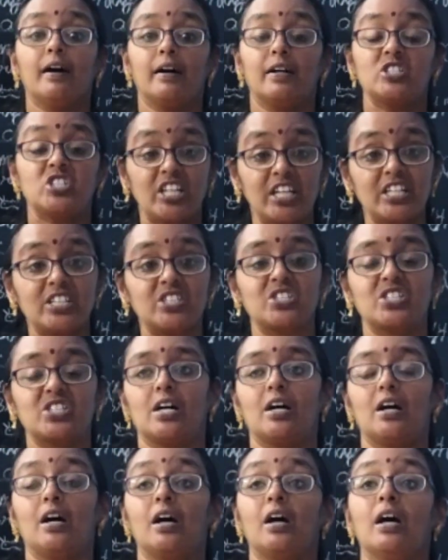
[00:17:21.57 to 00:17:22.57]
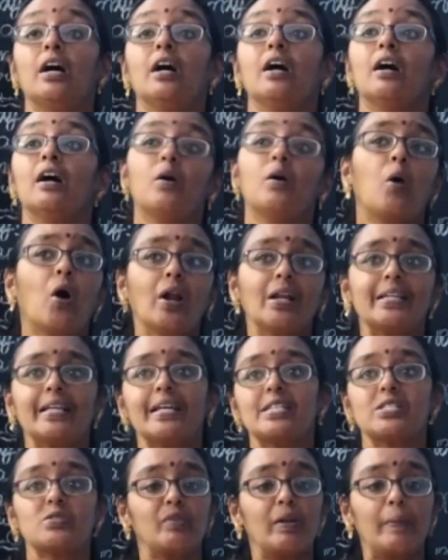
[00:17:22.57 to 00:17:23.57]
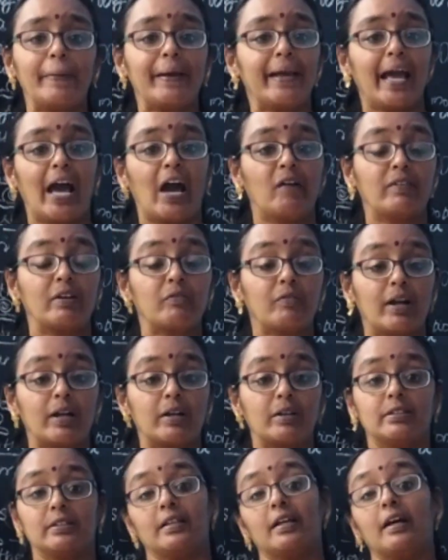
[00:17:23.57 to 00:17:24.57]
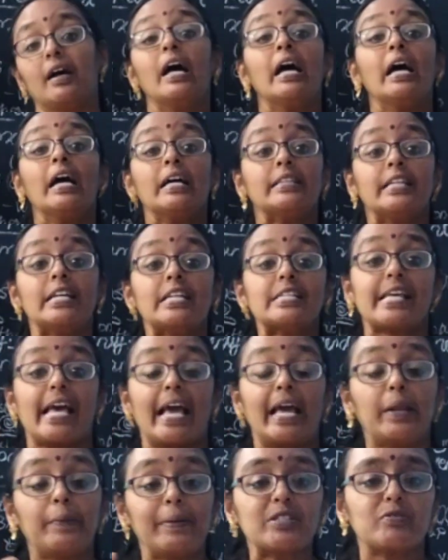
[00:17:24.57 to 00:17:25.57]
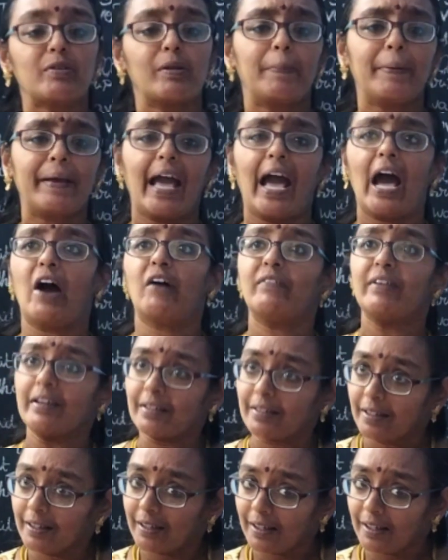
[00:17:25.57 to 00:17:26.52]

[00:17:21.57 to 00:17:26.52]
cheetah, all these will be having what these animals will be having